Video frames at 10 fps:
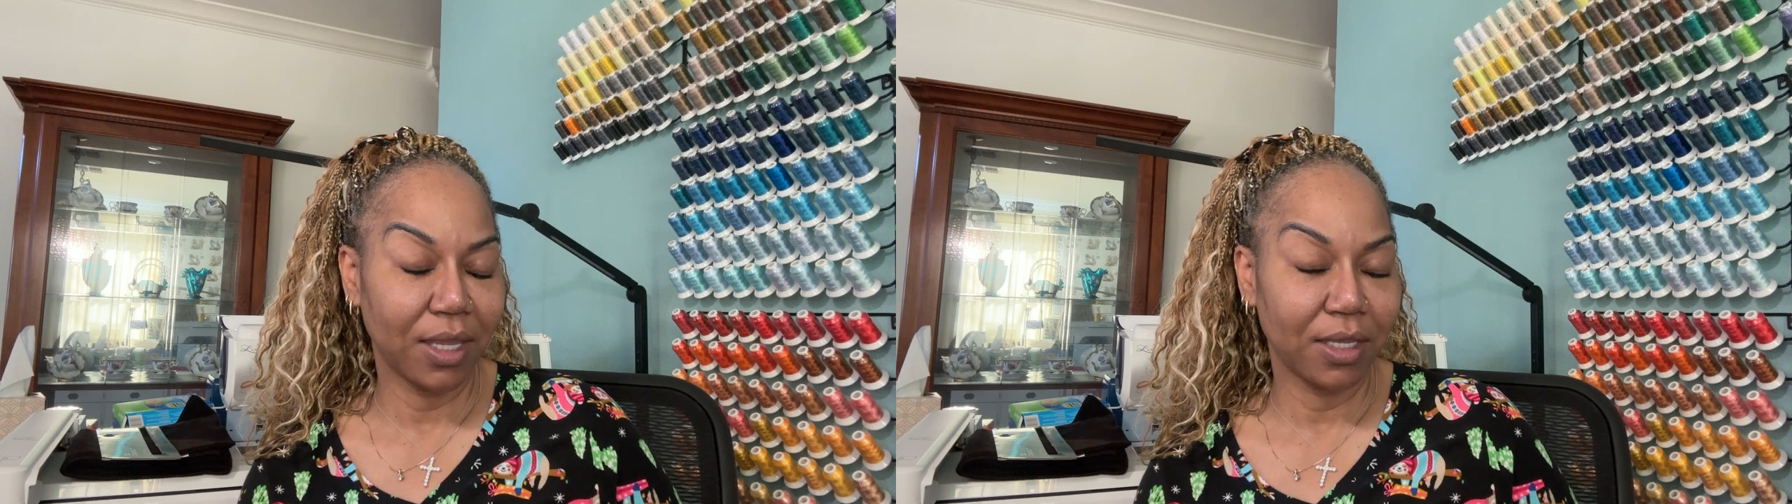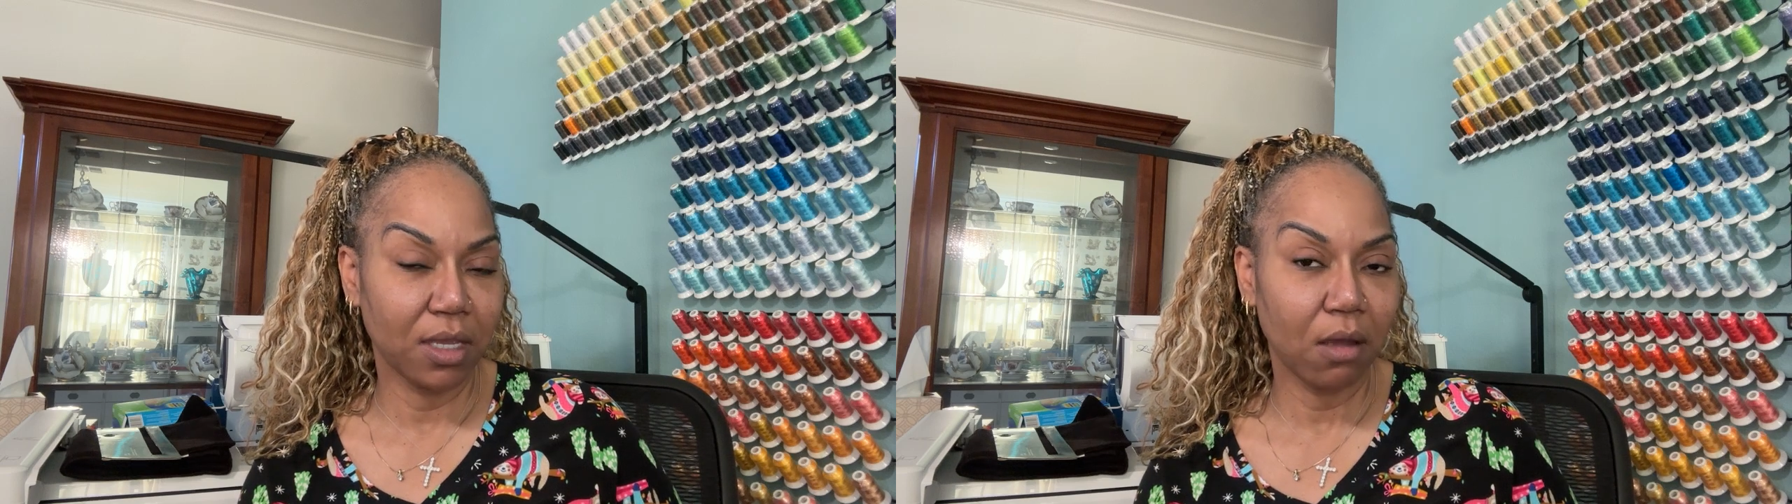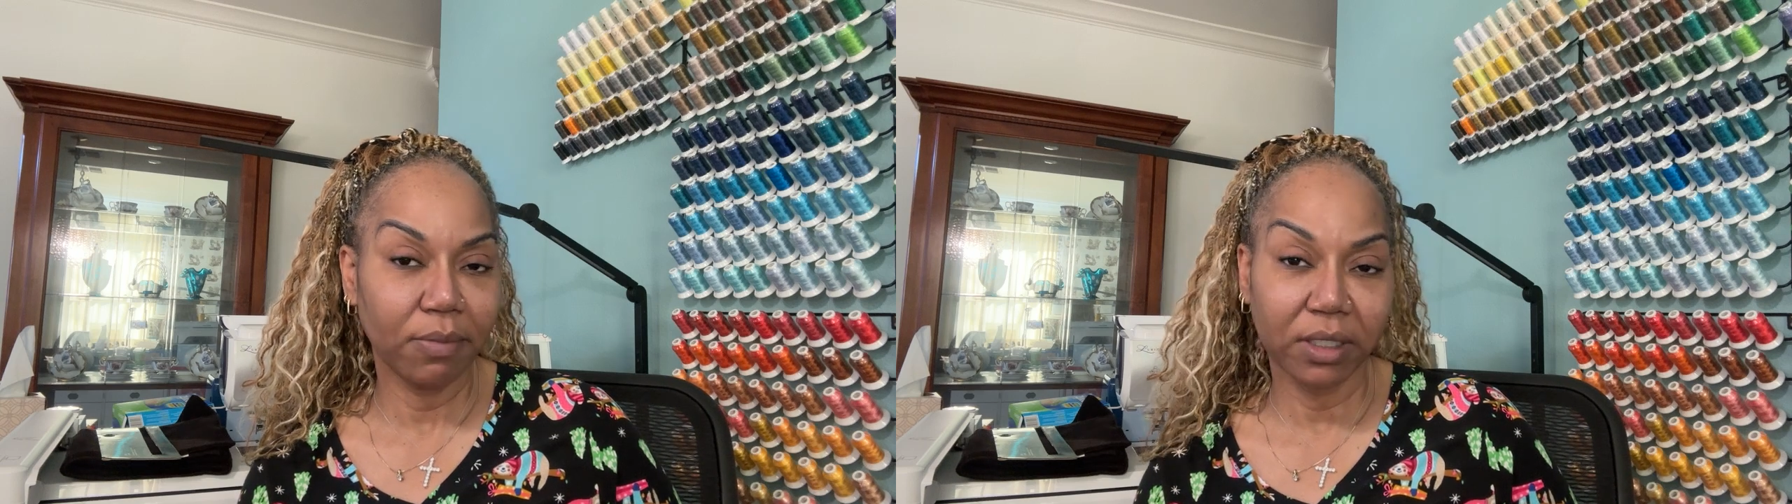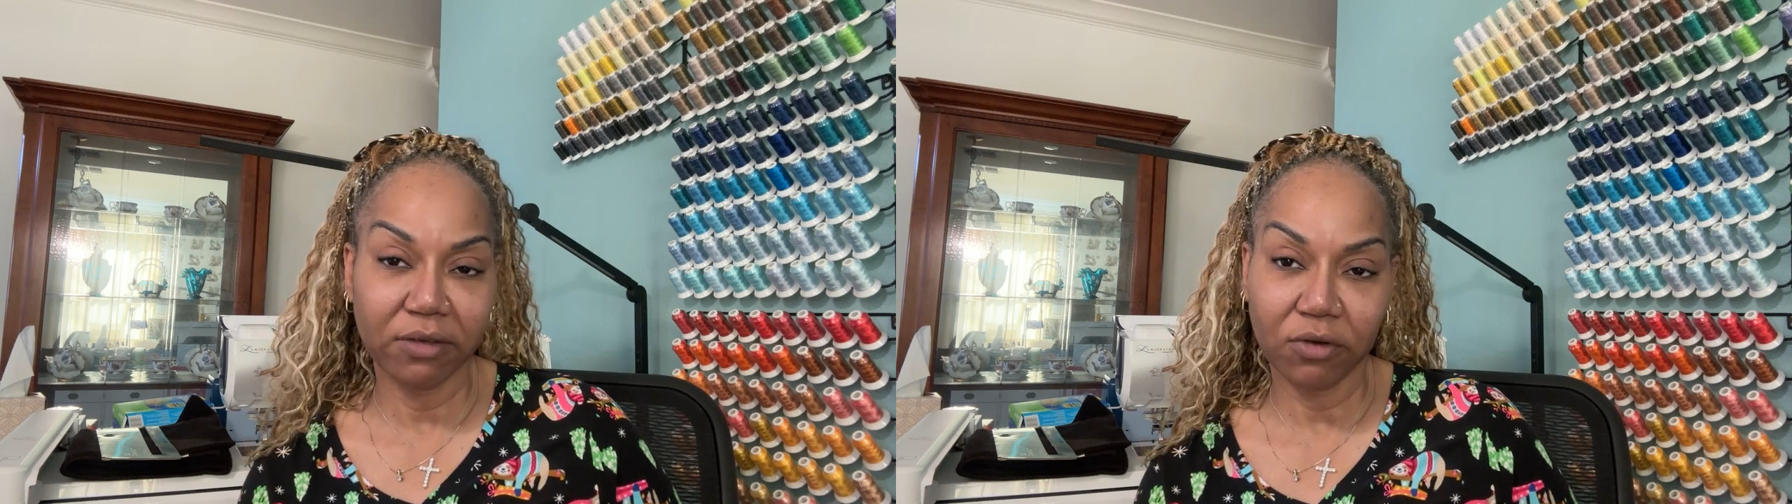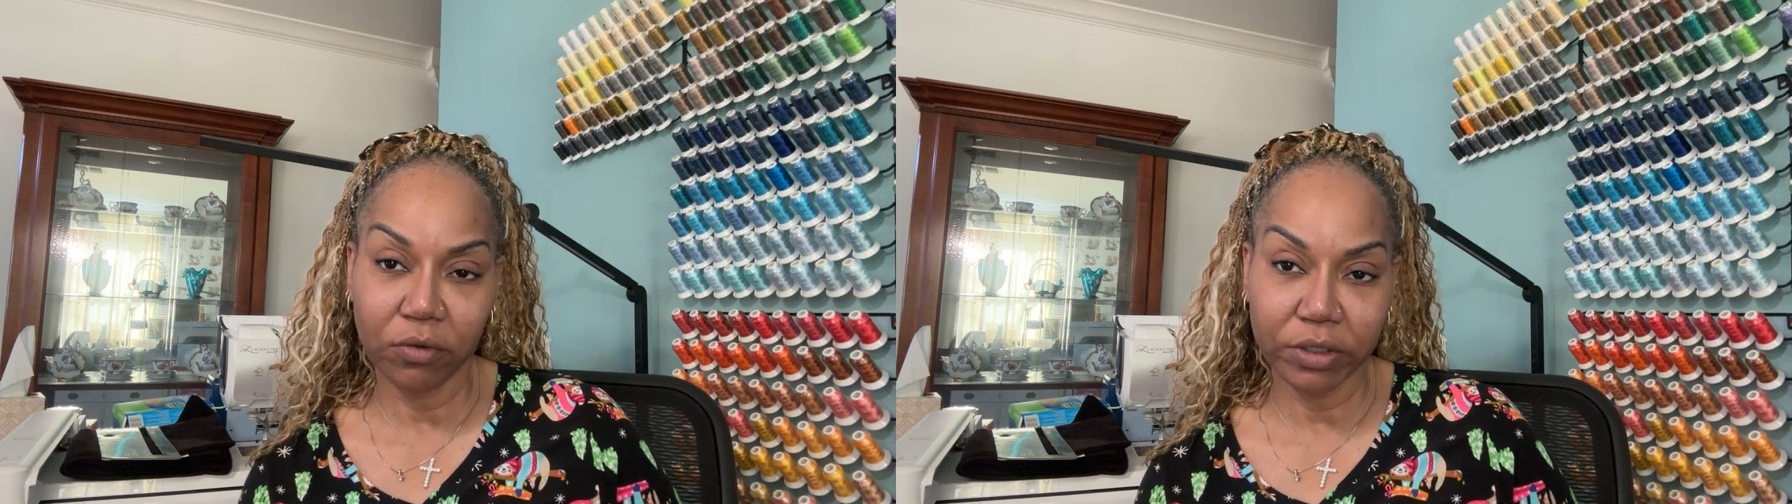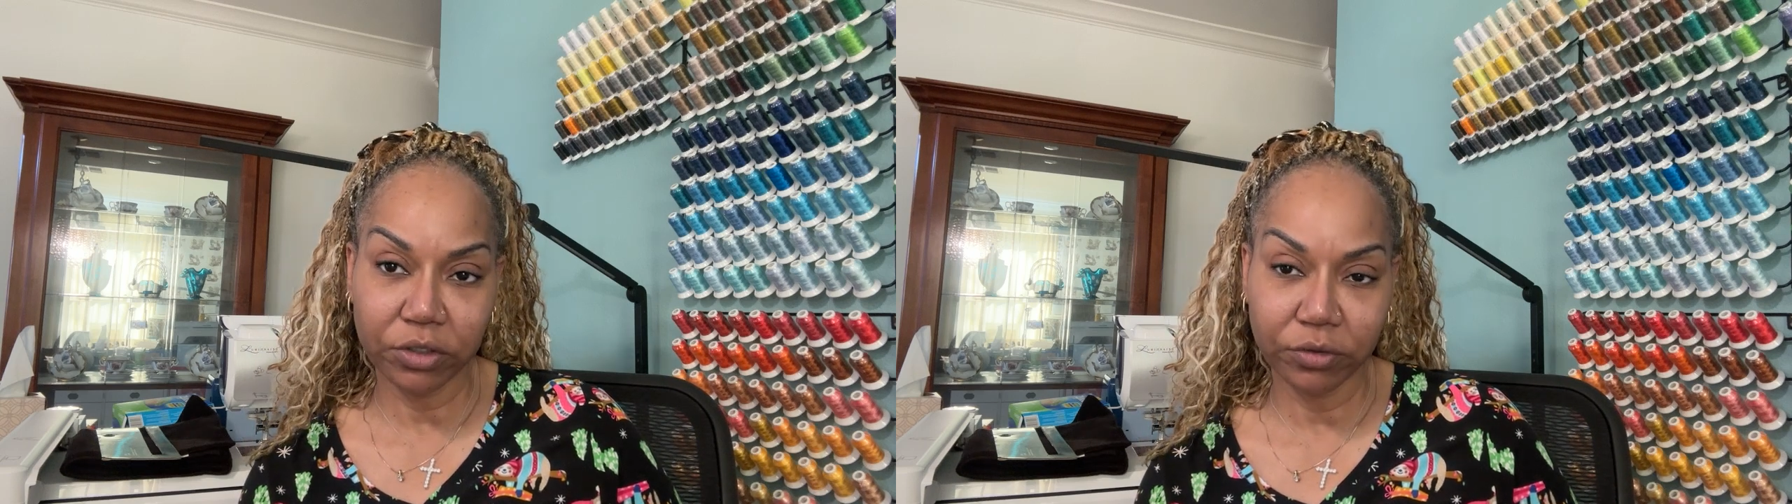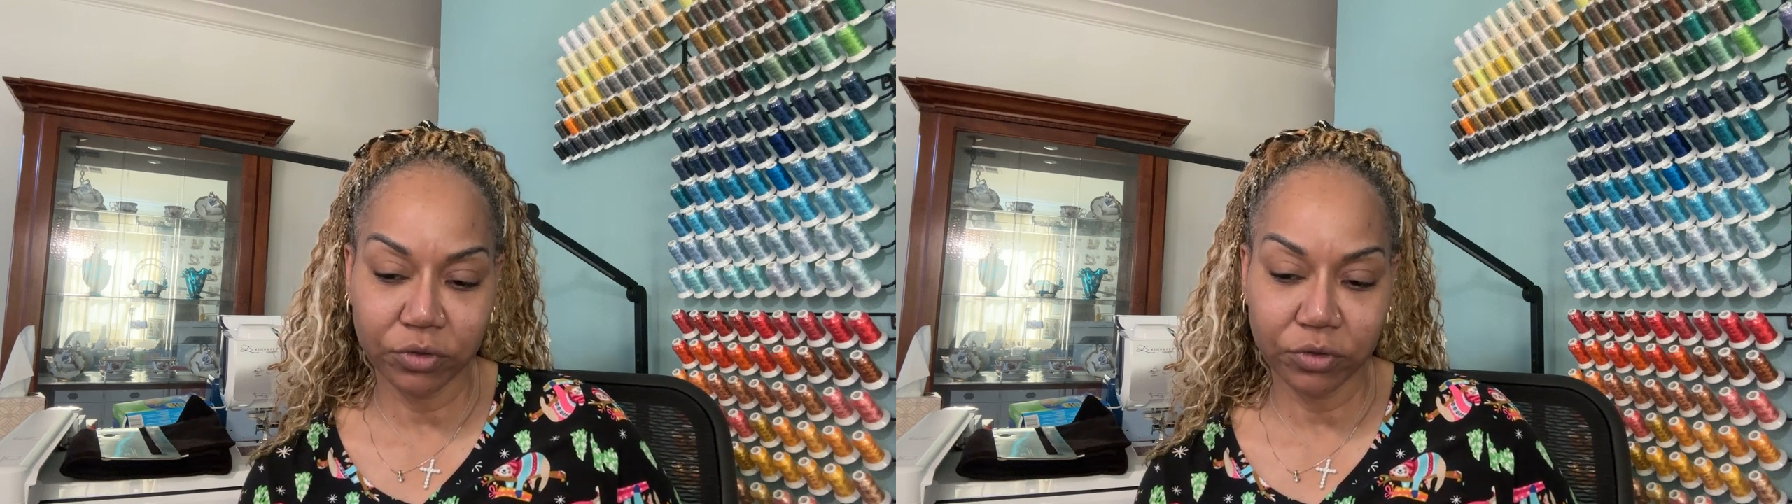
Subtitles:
Can y'all believe Logan turned